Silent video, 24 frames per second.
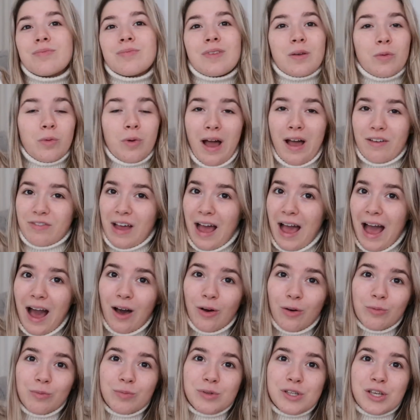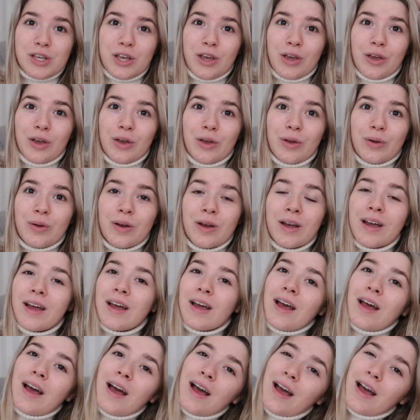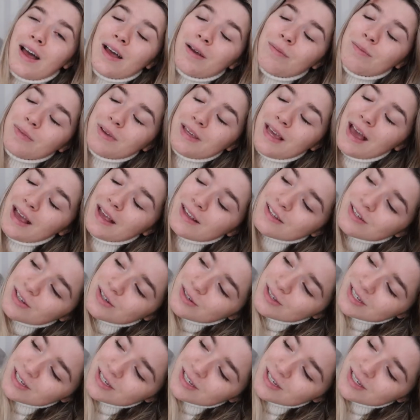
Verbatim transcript: whatever helps you. Um, yeah, so